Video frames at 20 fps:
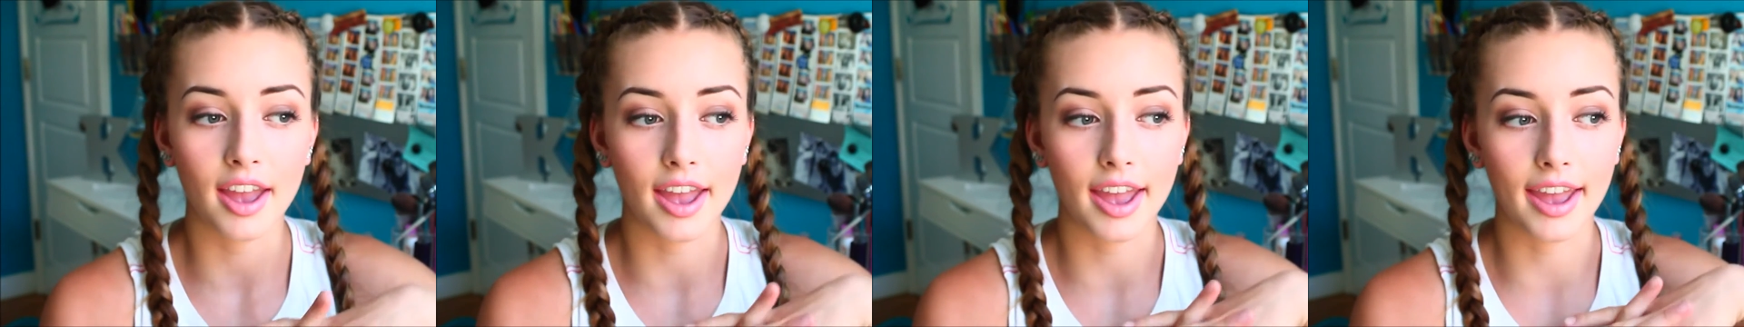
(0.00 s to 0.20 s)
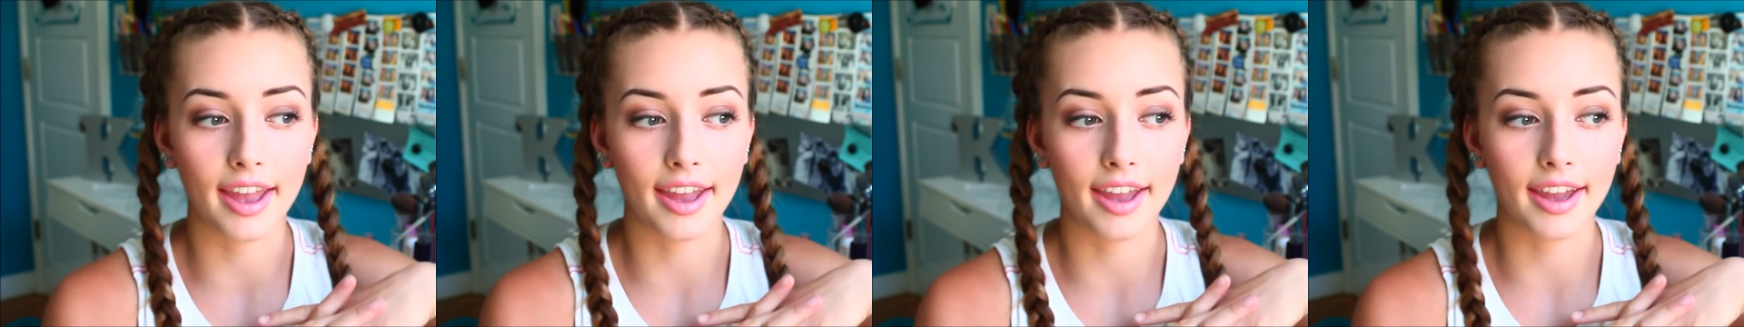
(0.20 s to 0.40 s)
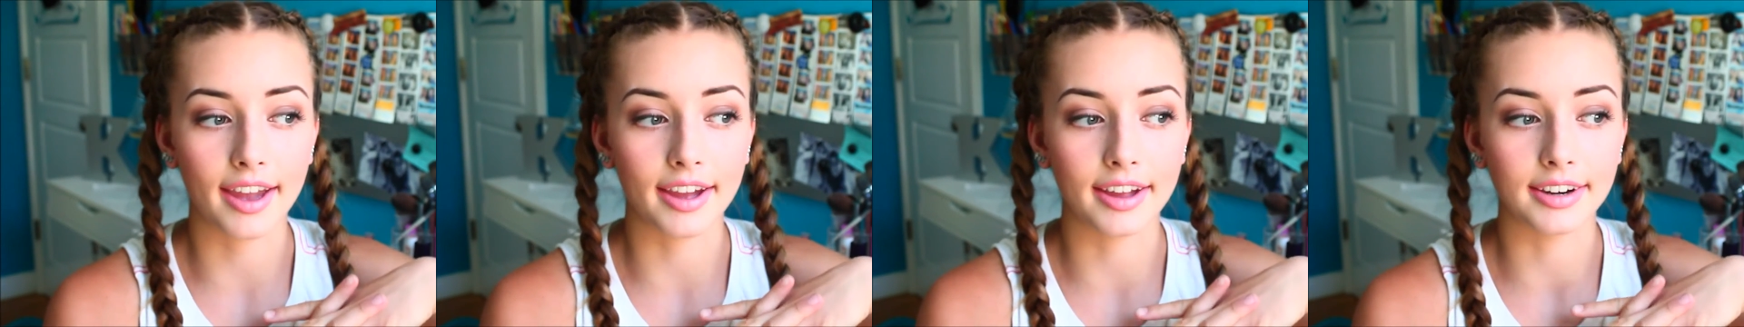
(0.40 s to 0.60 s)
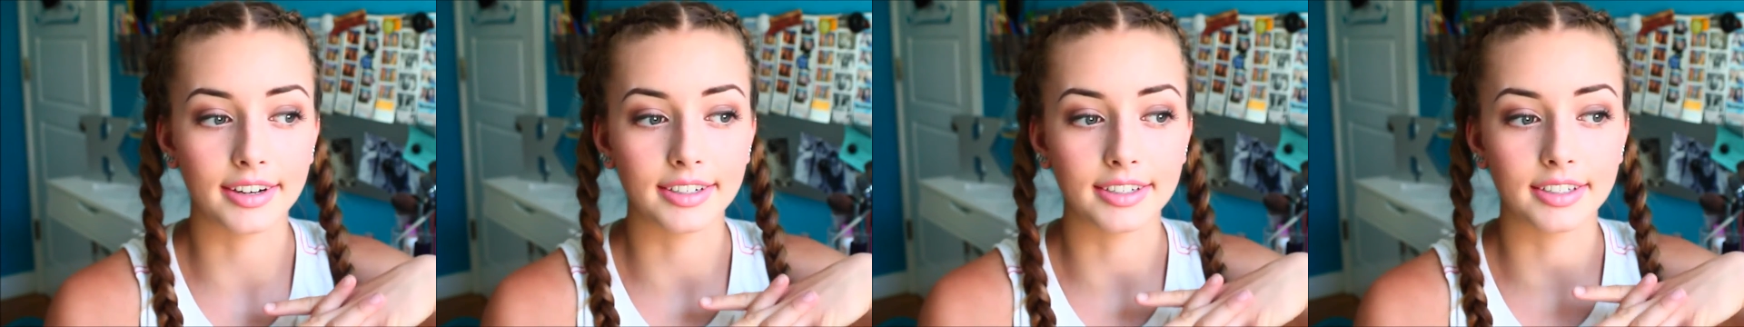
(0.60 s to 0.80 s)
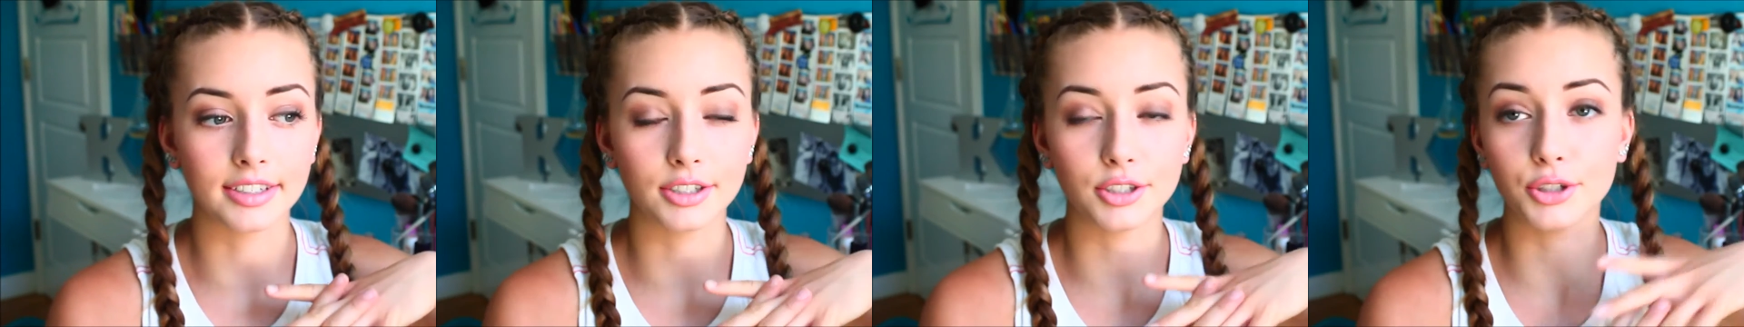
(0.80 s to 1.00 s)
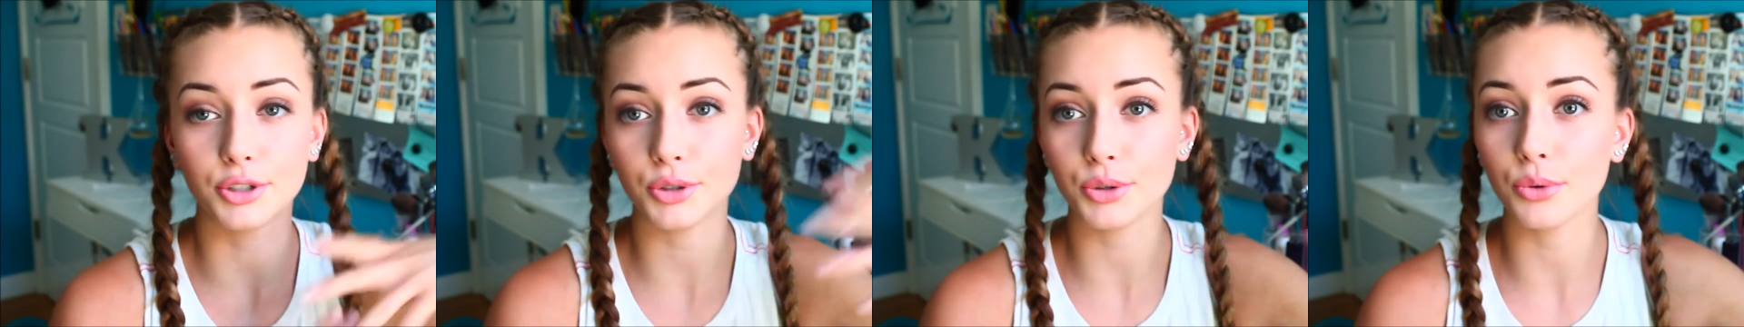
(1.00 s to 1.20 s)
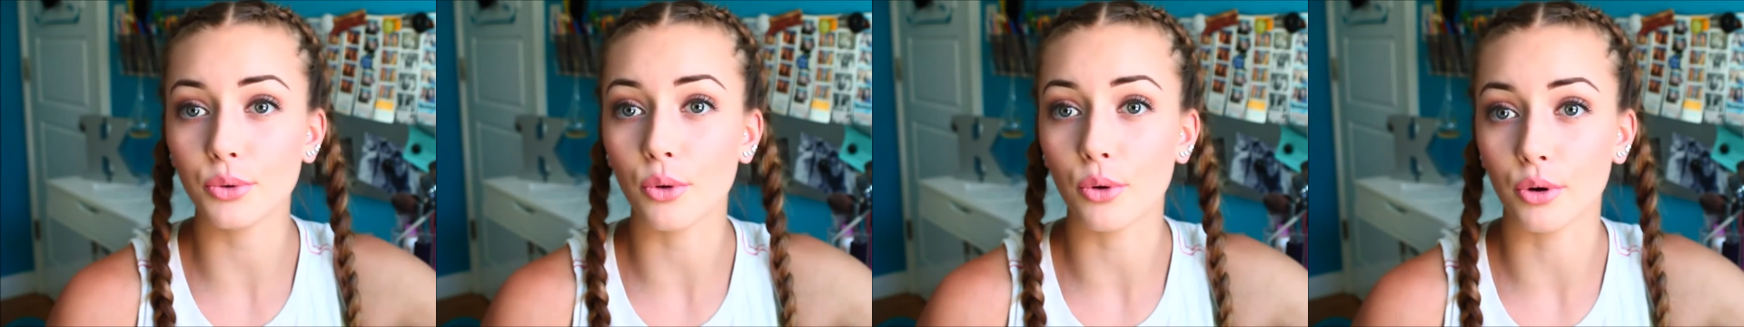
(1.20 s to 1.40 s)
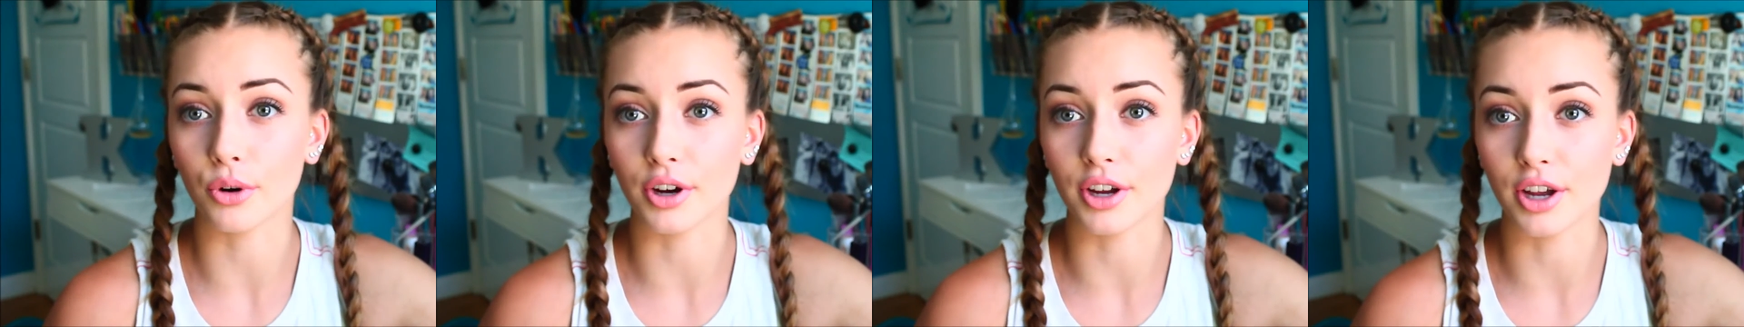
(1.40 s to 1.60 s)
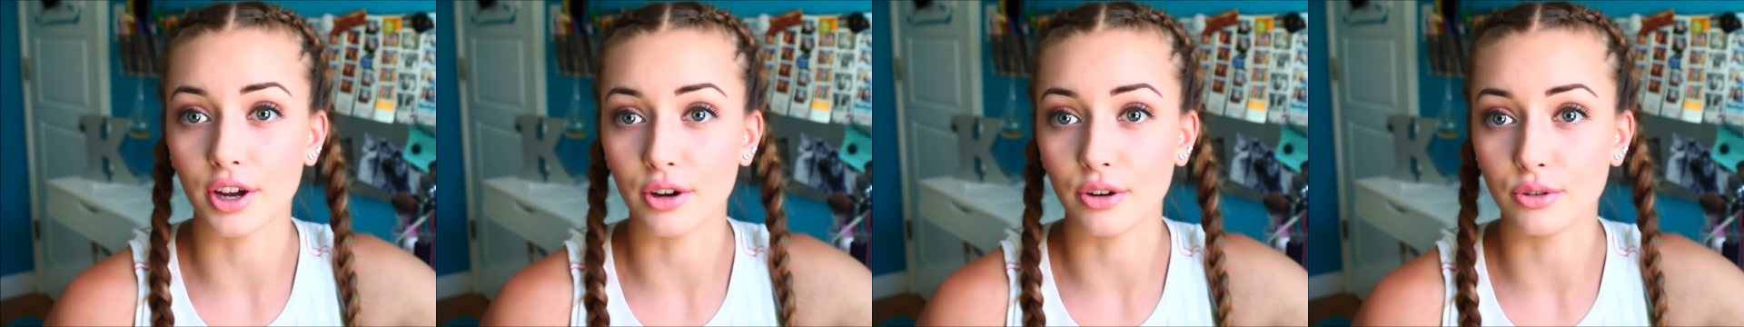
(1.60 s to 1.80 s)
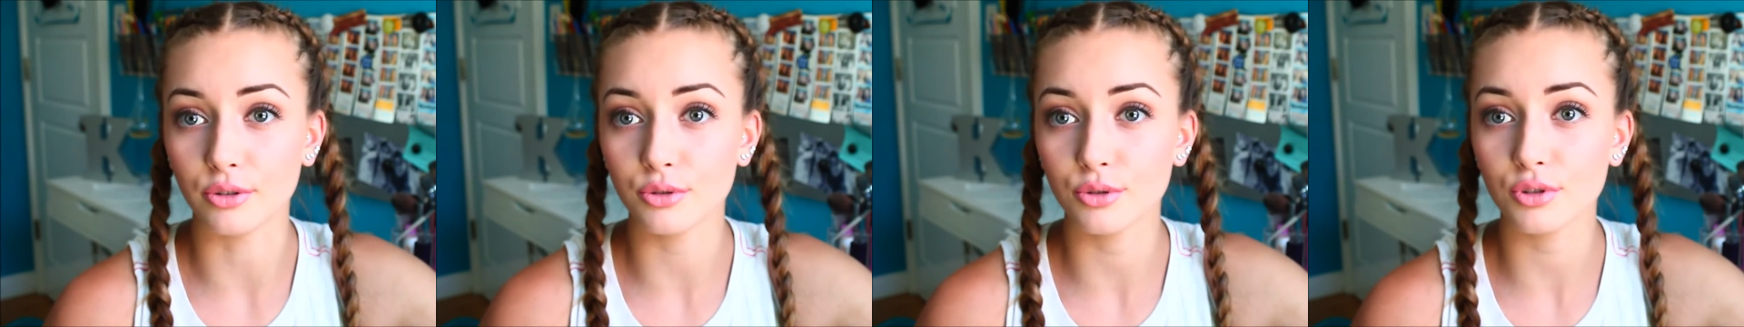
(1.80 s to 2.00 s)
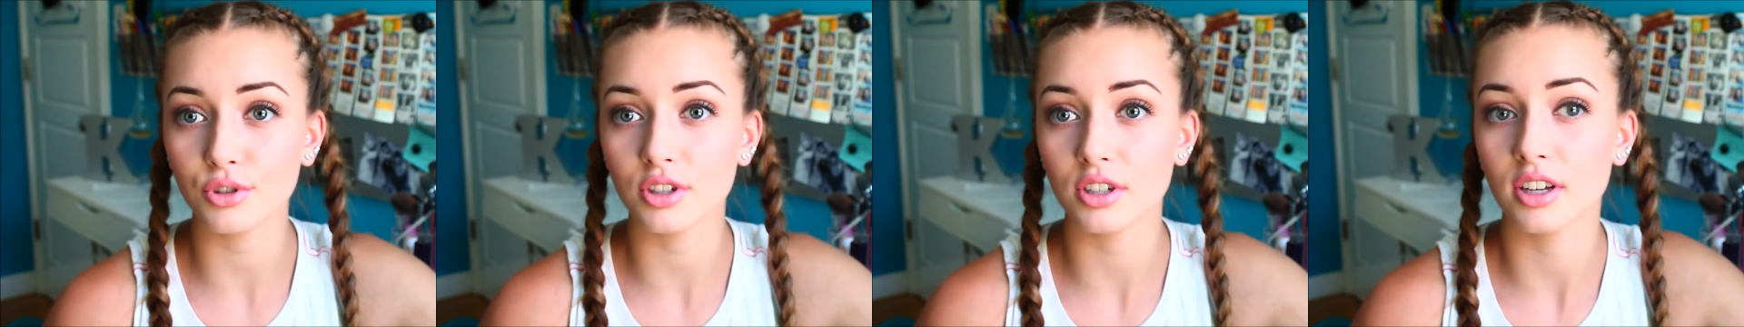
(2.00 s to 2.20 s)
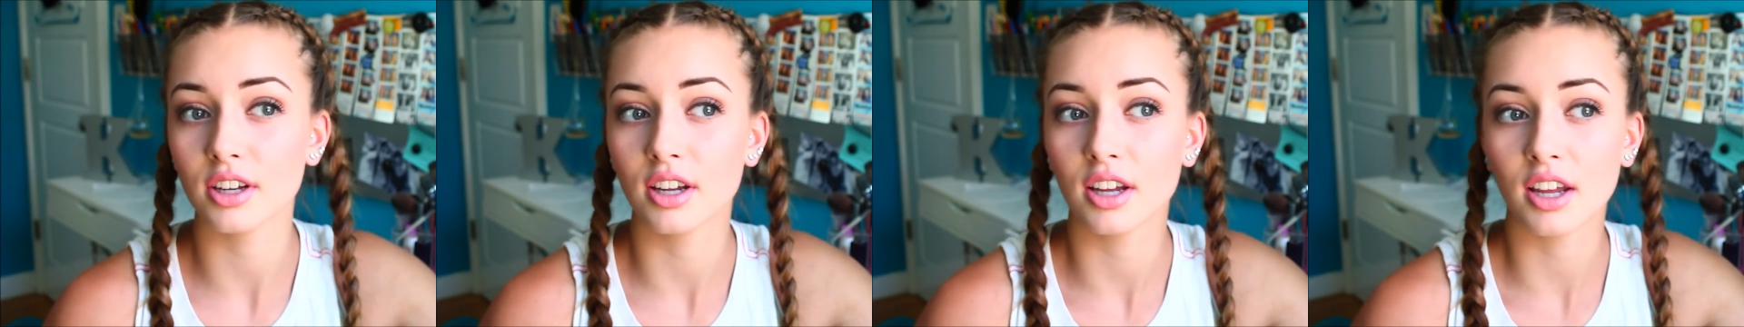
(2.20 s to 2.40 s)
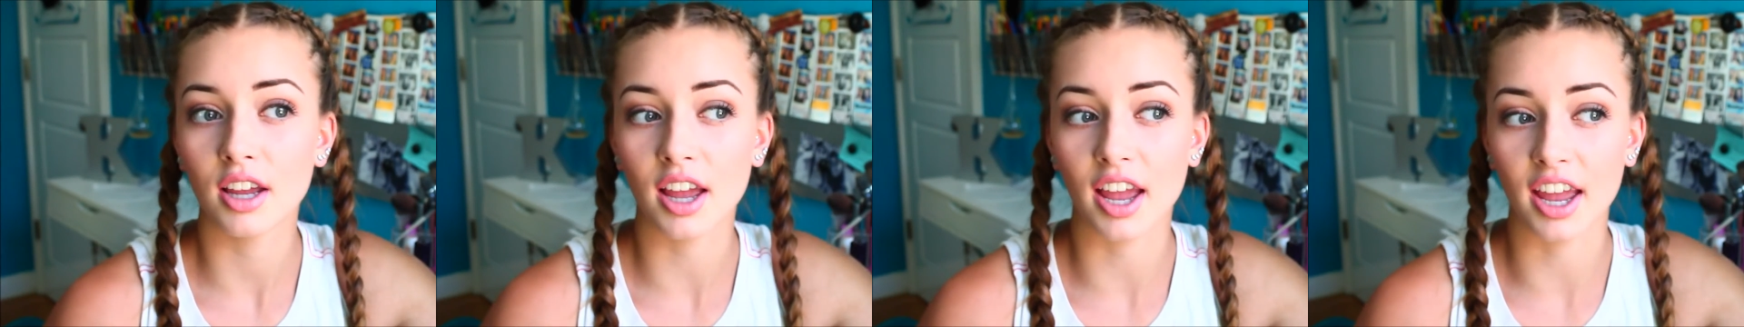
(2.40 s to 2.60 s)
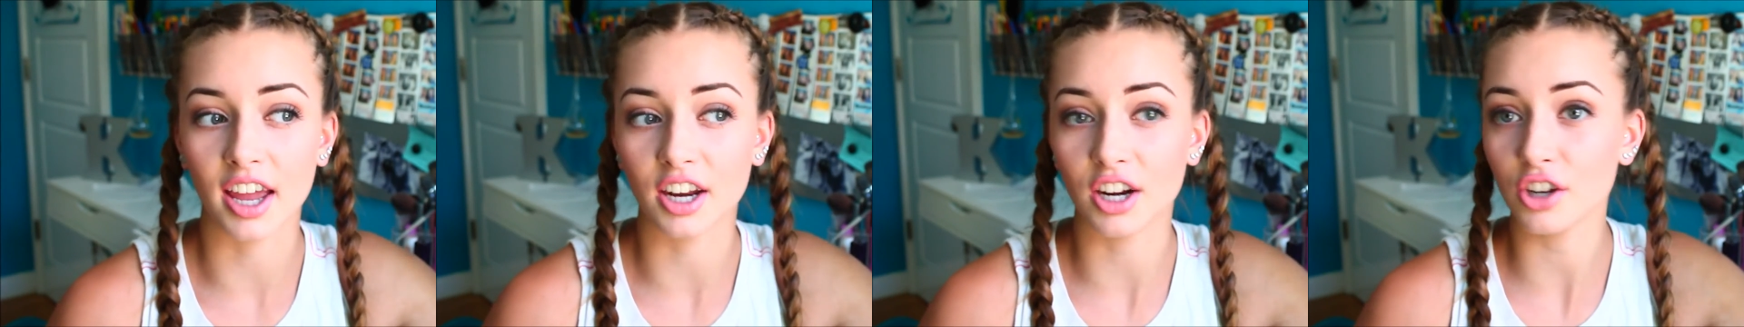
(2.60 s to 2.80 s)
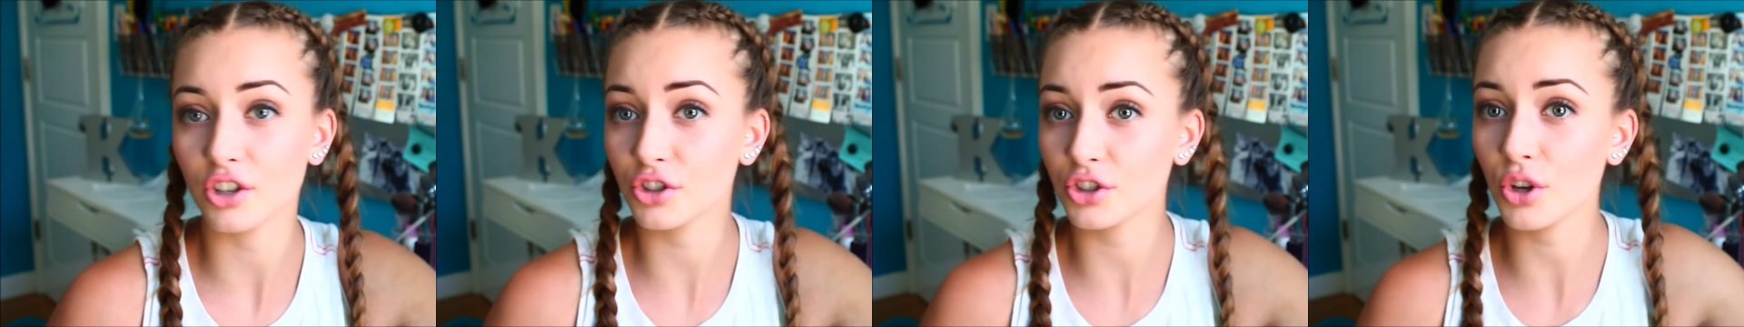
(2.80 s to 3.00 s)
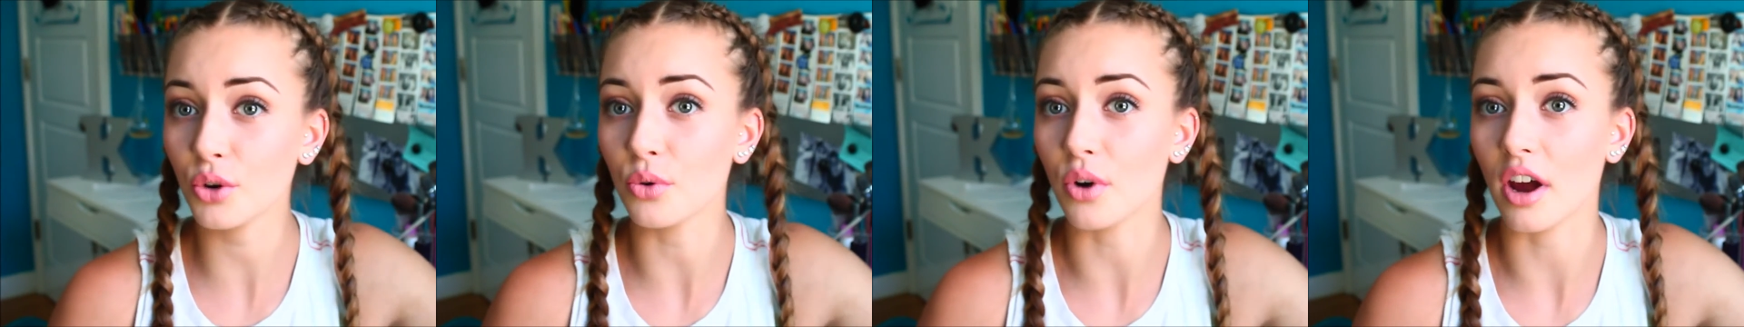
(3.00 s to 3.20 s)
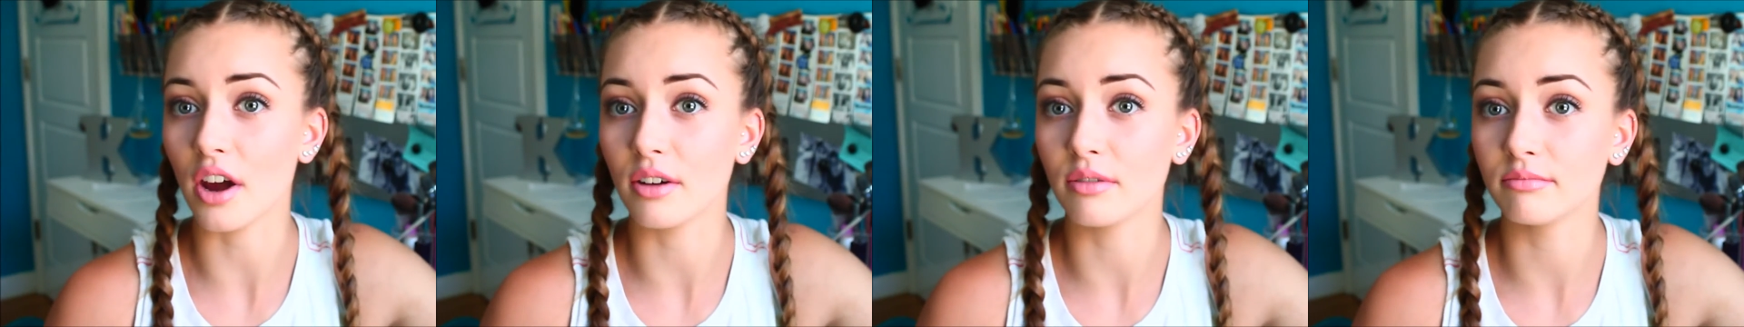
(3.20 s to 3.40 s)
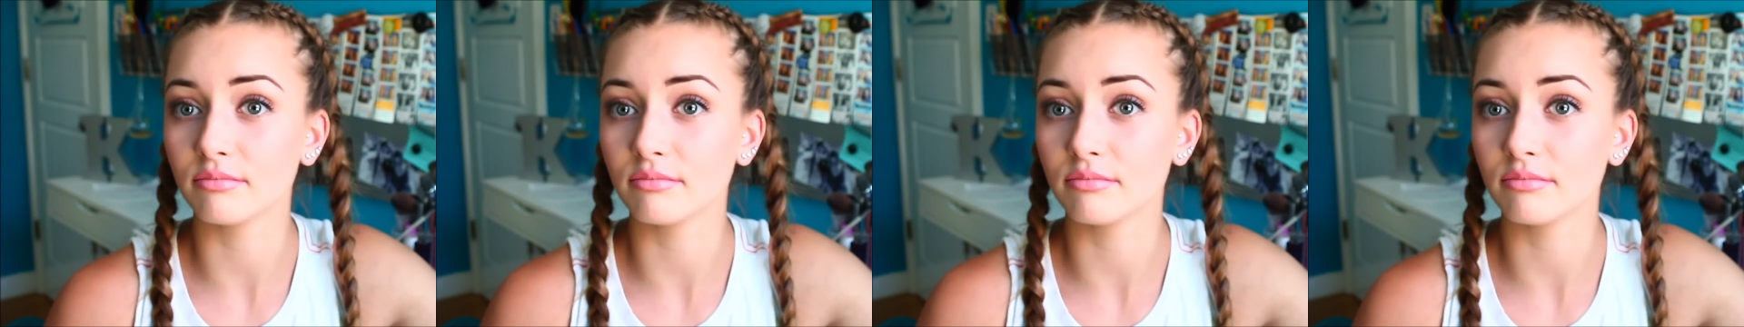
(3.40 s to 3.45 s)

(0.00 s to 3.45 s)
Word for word: and two Oreos and a soda.